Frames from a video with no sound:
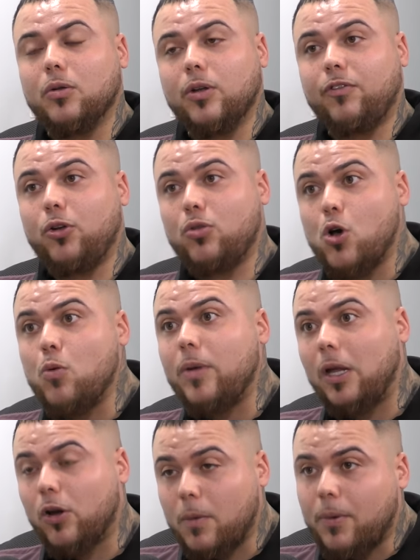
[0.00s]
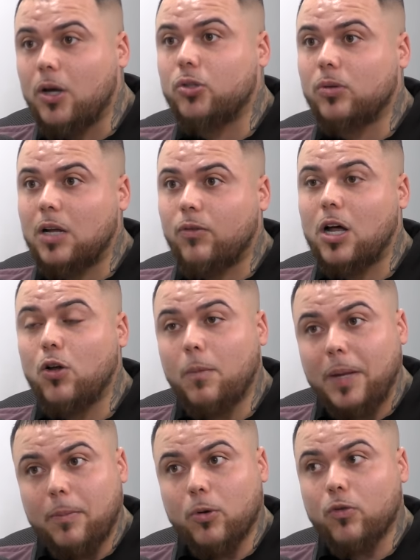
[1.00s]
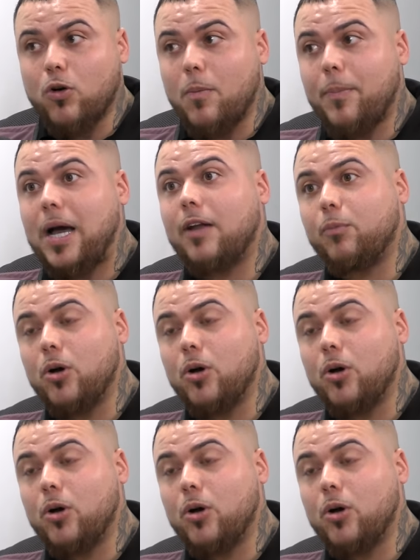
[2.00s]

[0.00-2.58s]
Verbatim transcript: if you know me on a personal level, like a lot of people who've got bad